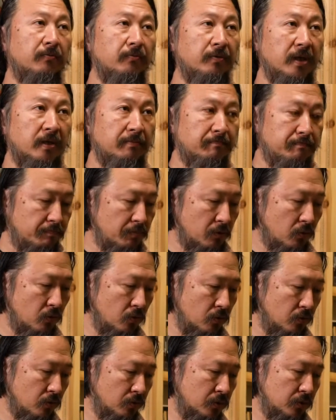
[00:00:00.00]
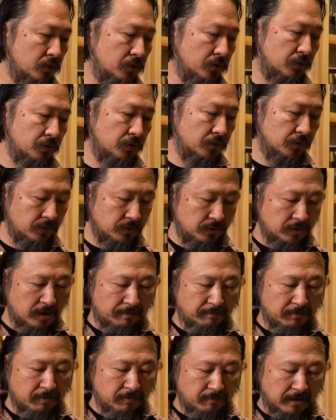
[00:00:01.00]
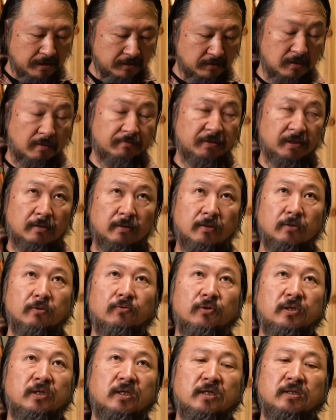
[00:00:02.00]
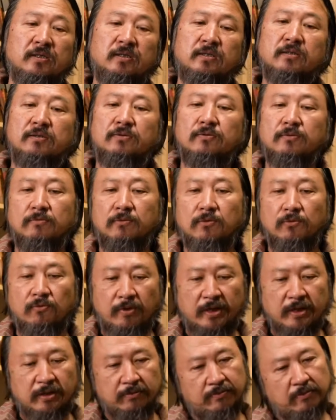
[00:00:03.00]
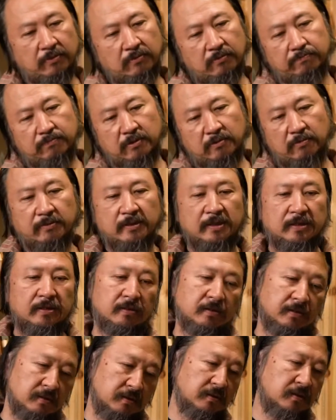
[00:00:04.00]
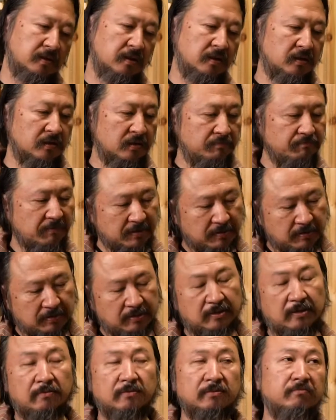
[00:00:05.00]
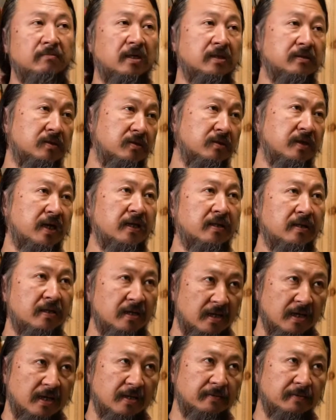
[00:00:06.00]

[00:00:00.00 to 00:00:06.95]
We bought a couple of months. I mean, this wait for probably 6 months, 7 months to get here.